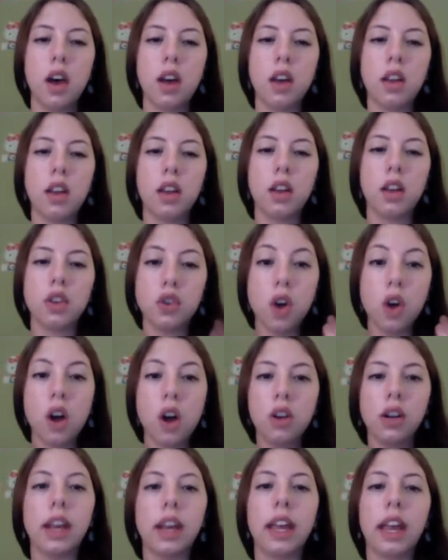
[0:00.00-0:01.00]
jaw
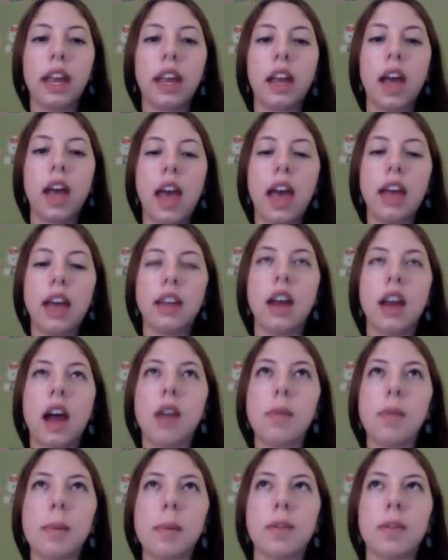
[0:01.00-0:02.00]
clicking. And I
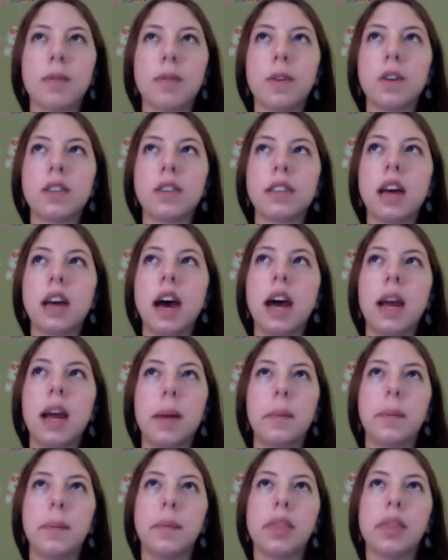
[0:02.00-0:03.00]
remember the first
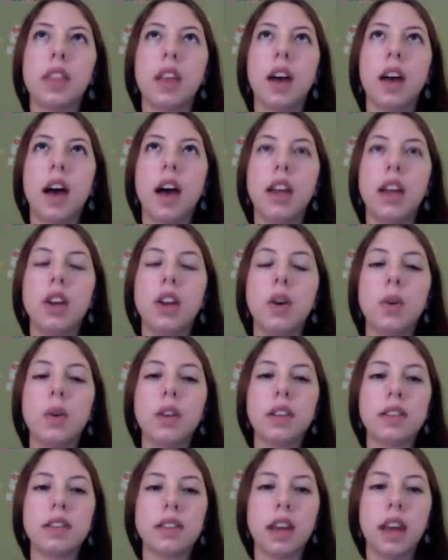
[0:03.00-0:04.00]
time I
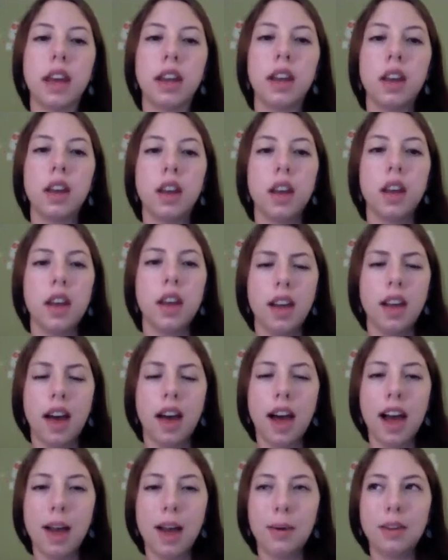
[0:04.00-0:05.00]
noticed it,
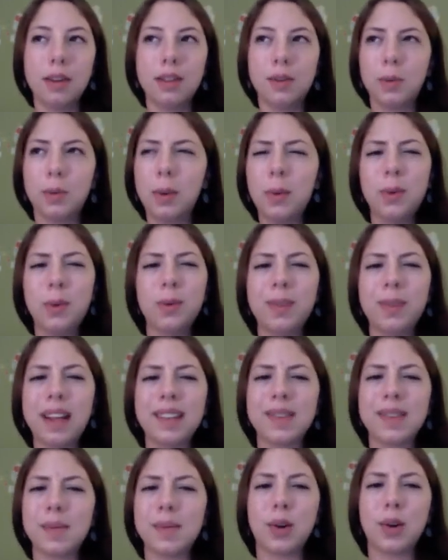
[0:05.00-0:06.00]
we were at
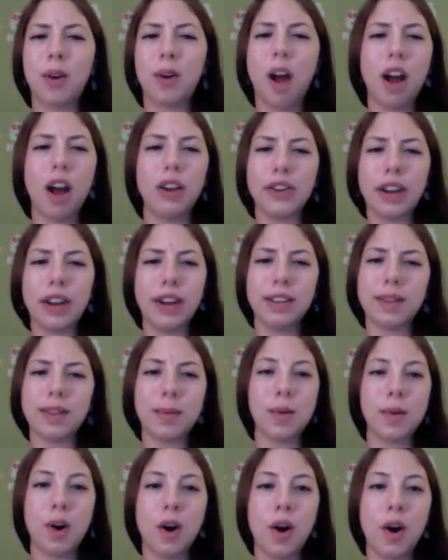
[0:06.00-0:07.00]
some garage getting some
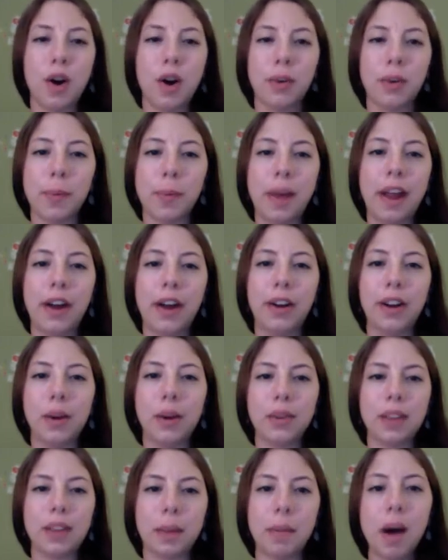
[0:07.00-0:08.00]
car repaired, and I was
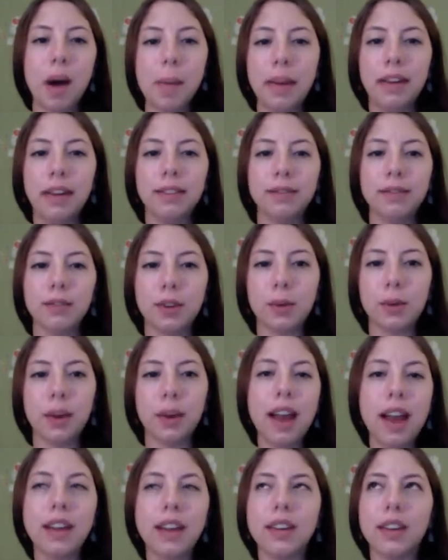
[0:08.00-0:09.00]
like, "Mommy, look what I
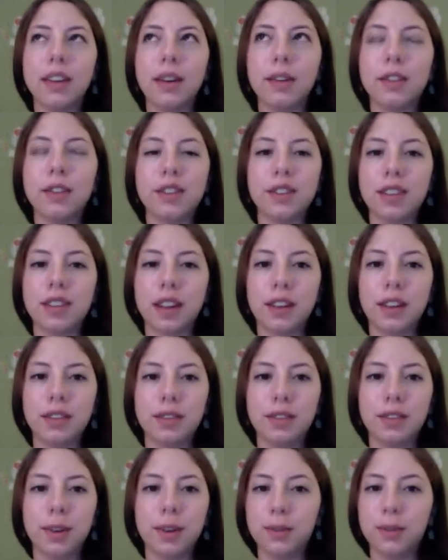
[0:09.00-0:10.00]
can do." And she's like,
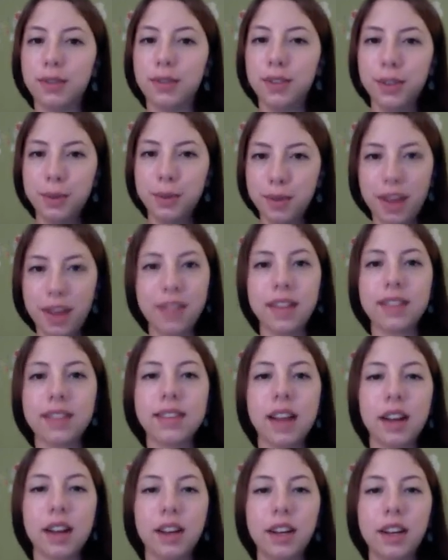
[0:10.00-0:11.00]
"Don't do that, that's
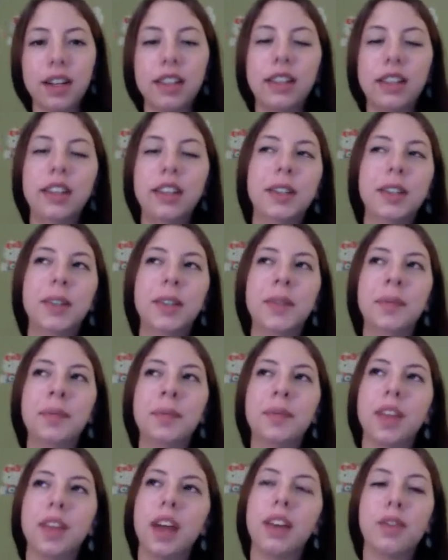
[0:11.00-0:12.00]
not good."
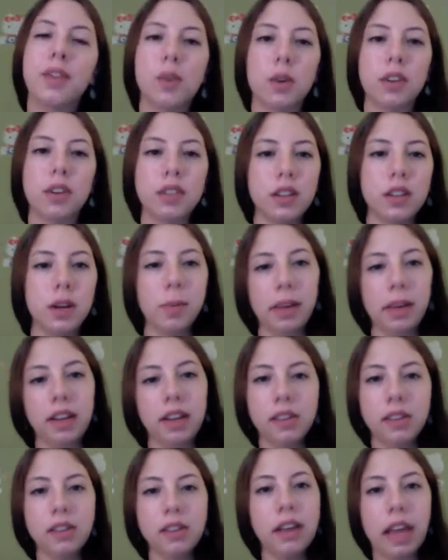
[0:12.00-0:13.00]
And of course, being a
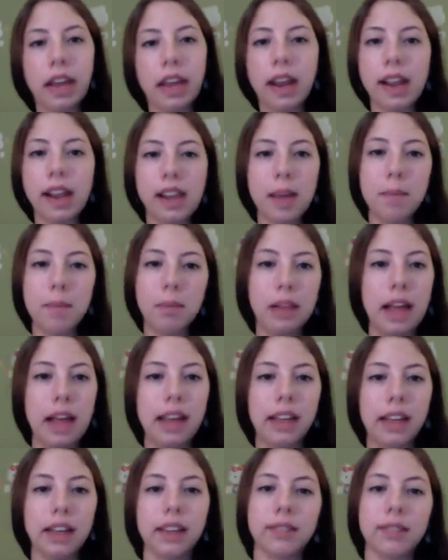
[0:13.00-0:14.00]
little kid, I kept
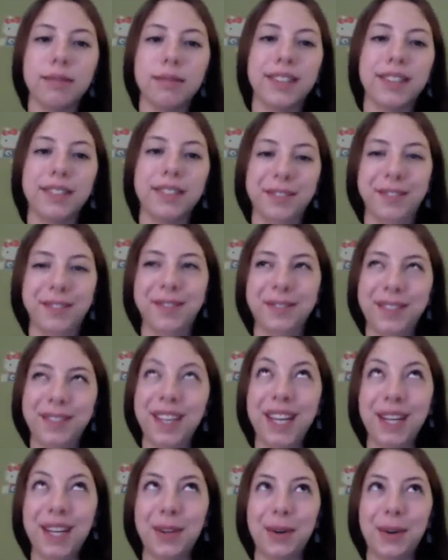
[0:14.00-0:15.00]
playing and
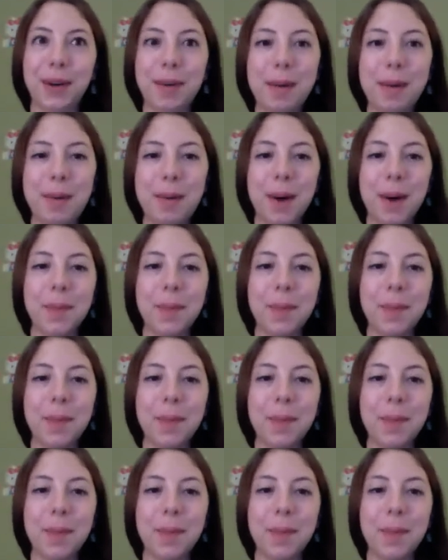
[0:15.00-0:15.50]
ignoring my mom.